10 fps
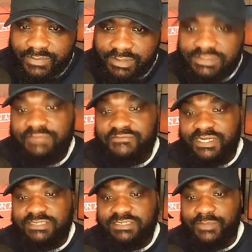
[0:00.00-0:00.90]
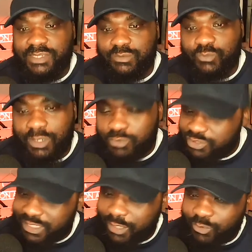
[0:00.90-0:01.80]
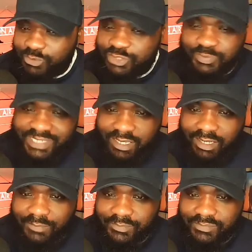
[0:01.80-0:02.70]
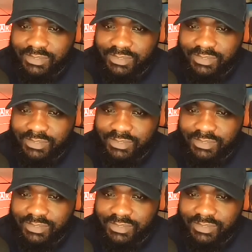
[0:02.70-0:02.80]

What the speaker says: So yeah, funny, Tommy. What would you get? What would you pick it up?